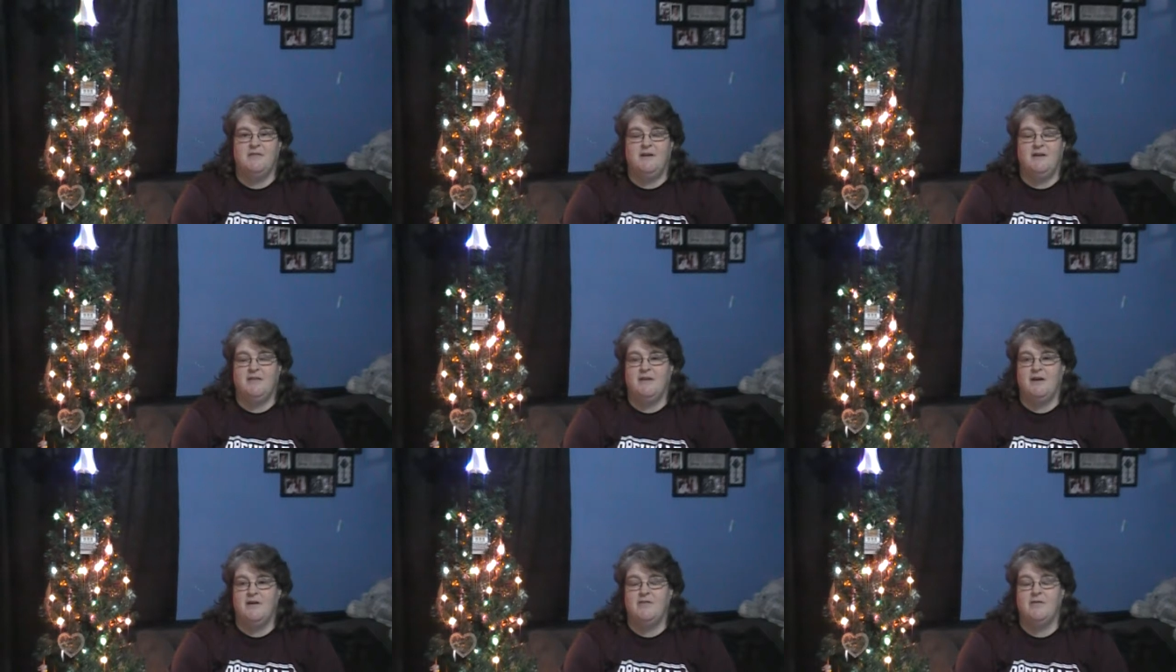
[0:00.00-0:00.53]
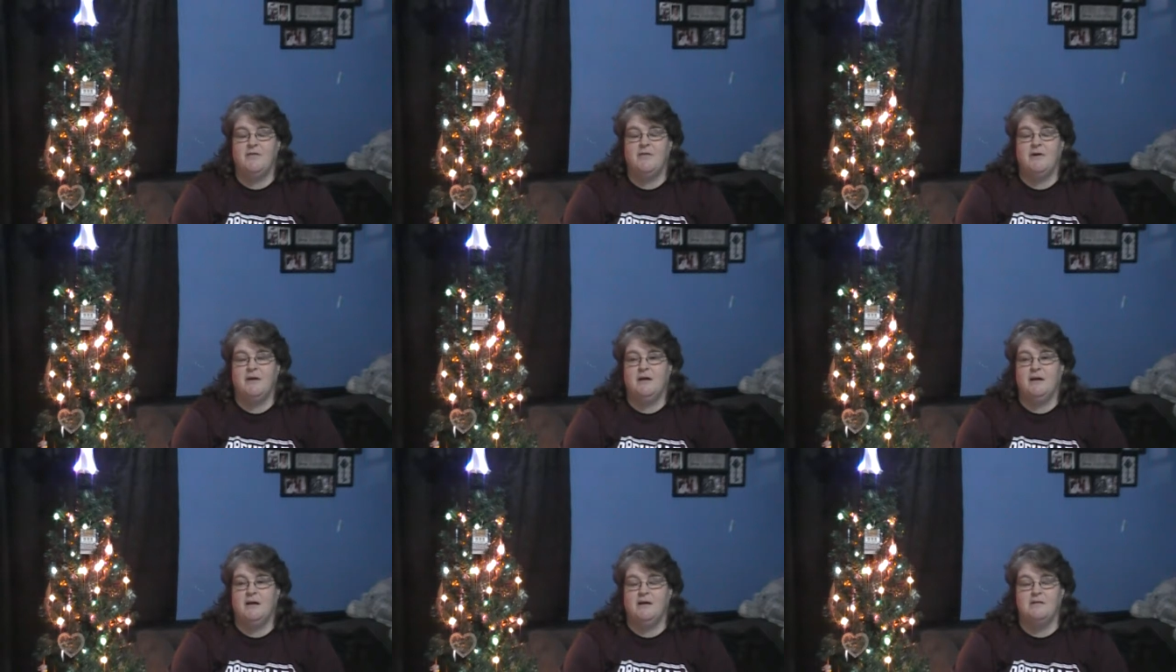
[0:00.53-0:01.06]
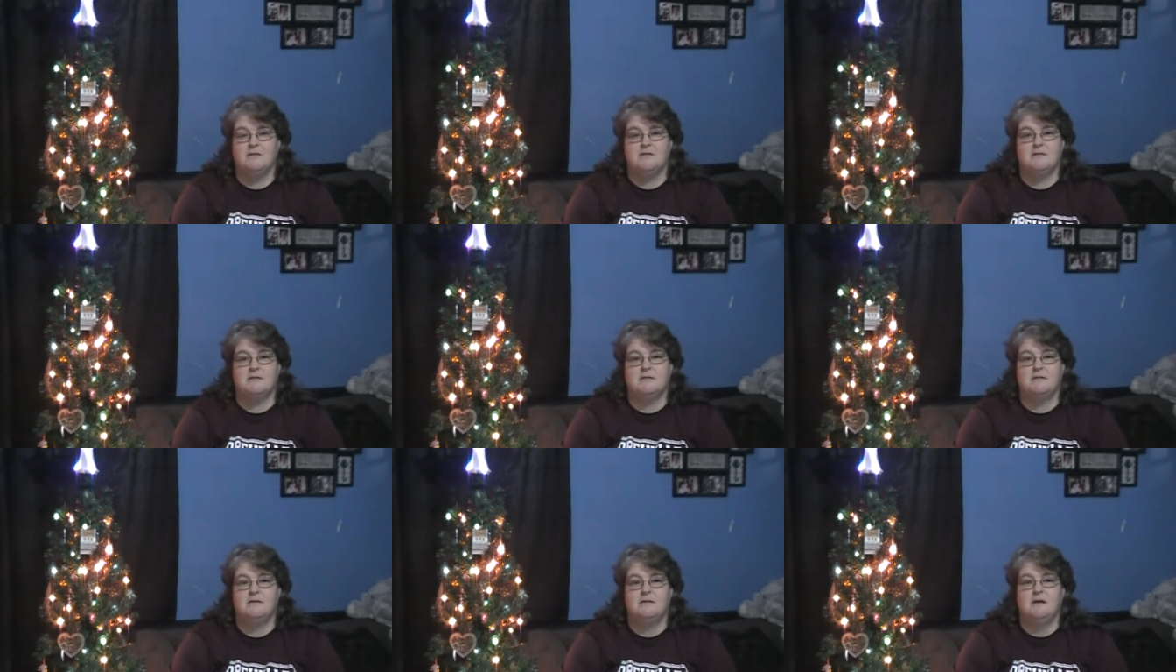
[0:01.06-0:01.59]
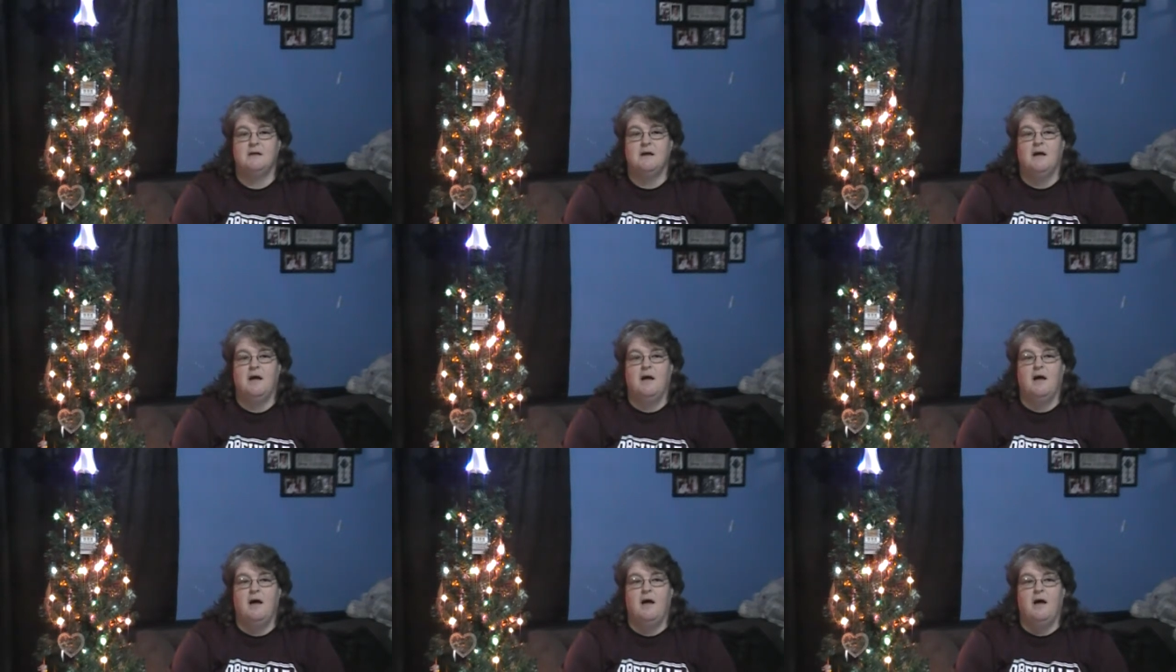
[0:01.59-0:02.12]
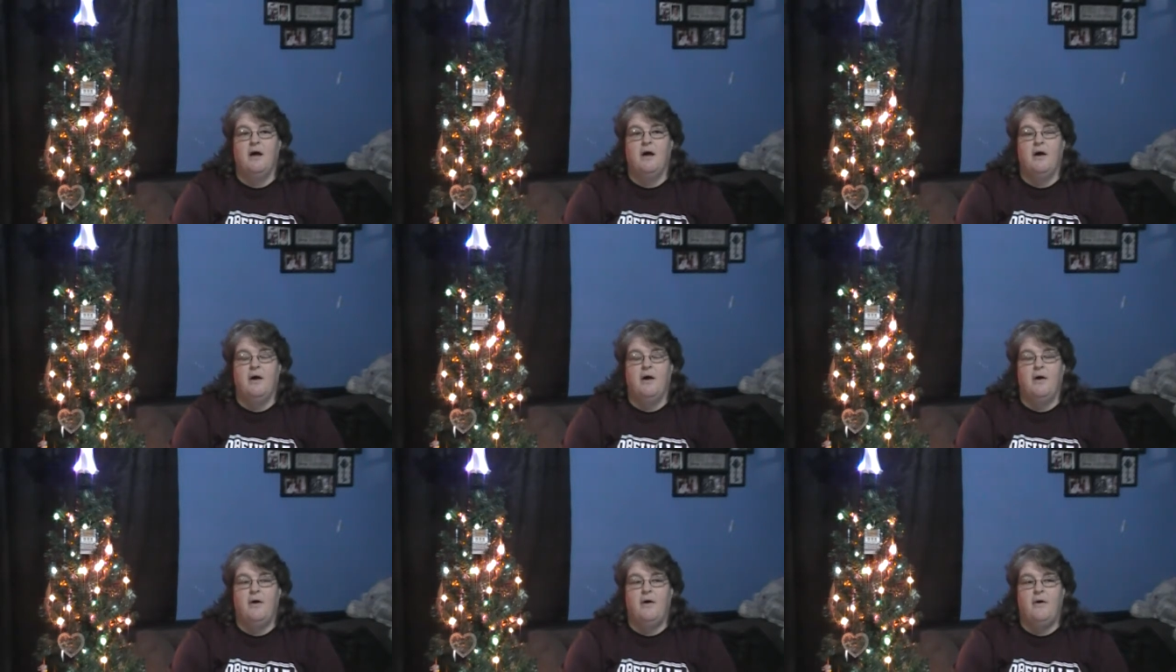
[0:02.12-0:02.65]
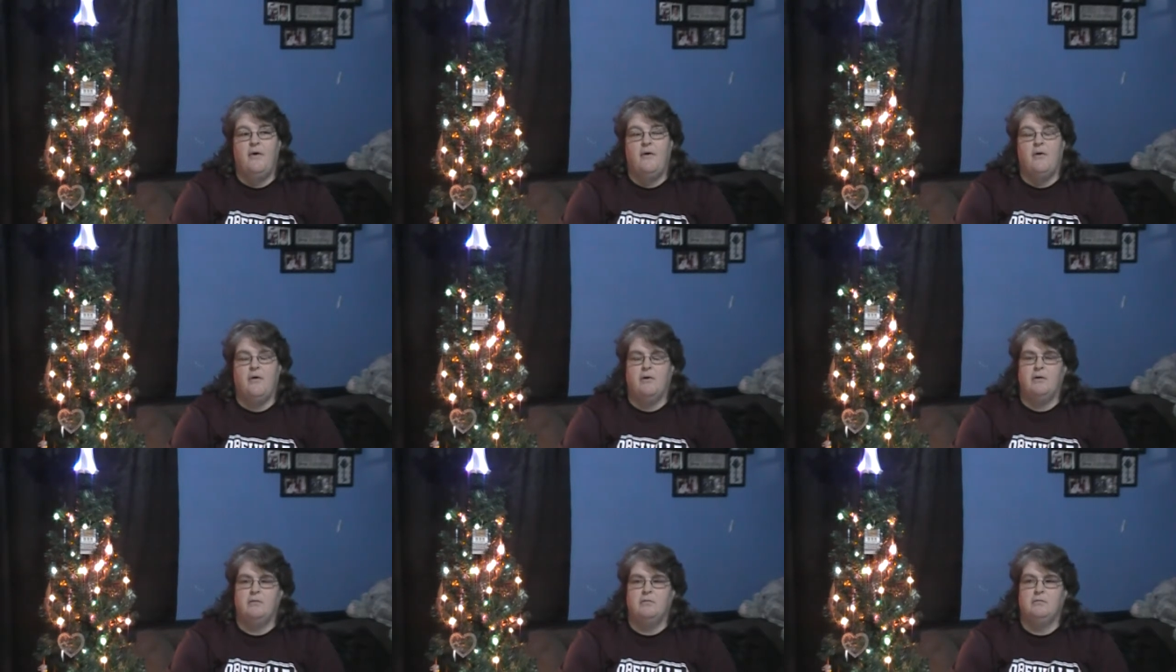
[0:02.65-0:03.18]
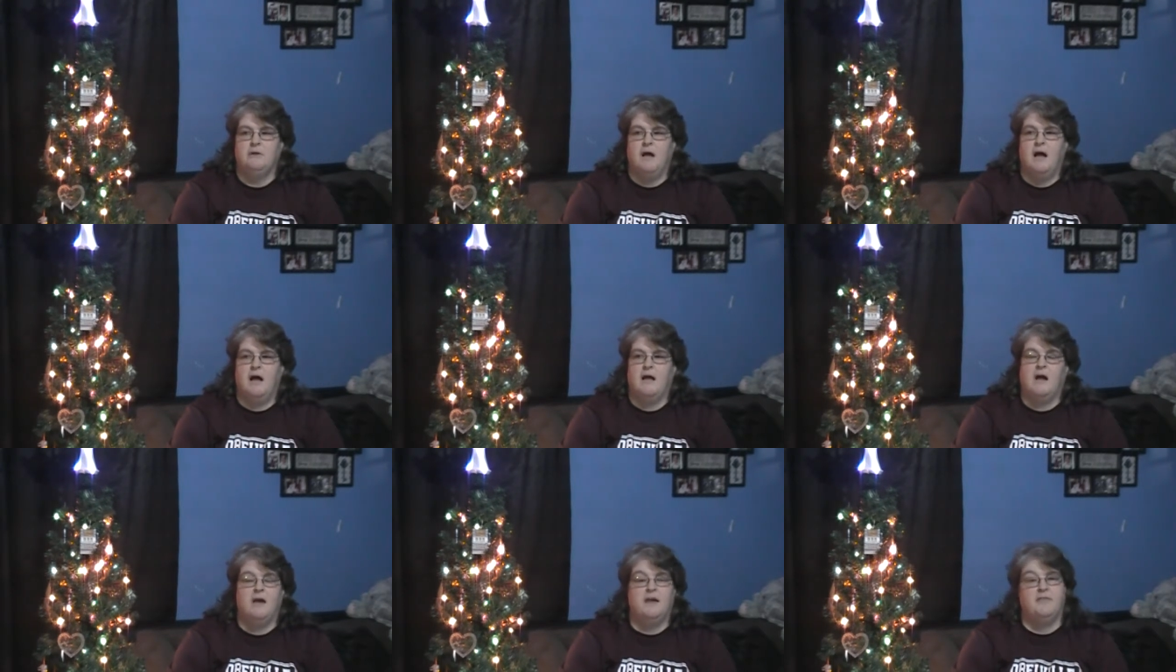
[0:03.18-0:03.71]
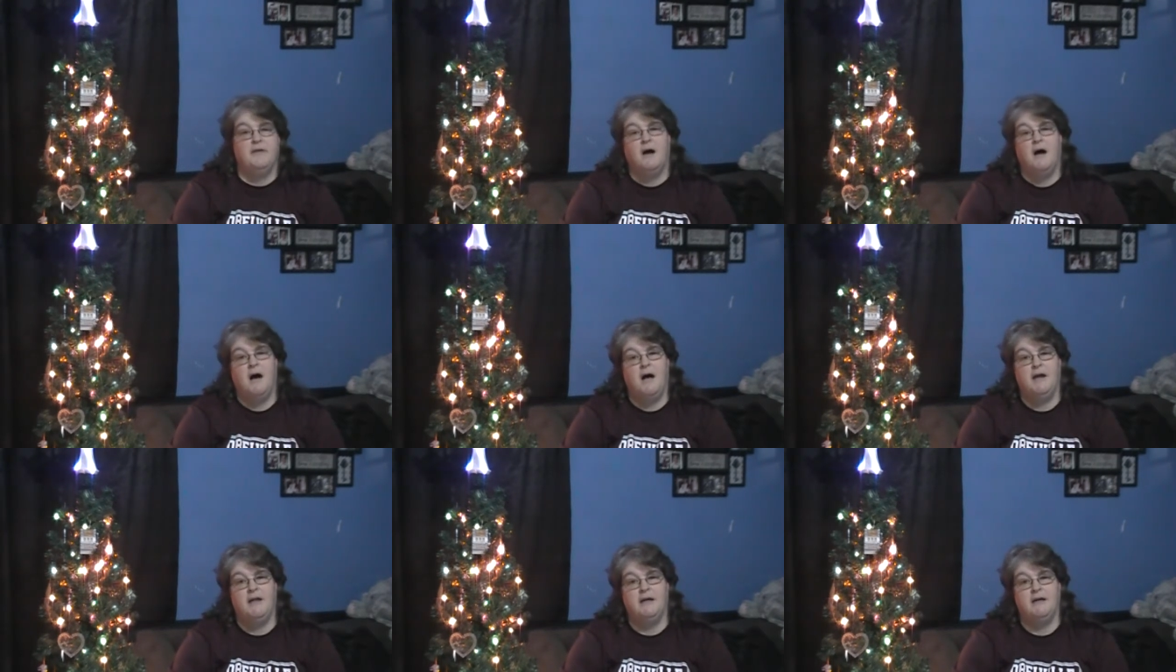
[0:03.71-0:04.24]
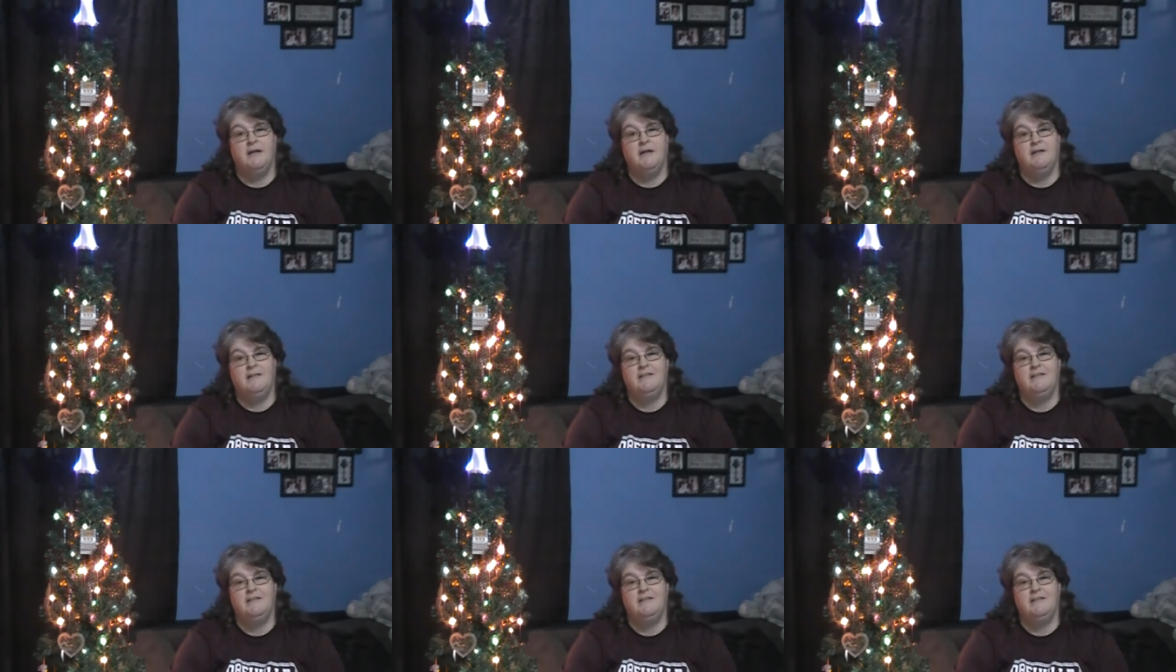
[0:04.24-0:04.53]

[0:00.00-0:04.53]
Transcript: out there in the greenhouse. Or I call it the hot hut.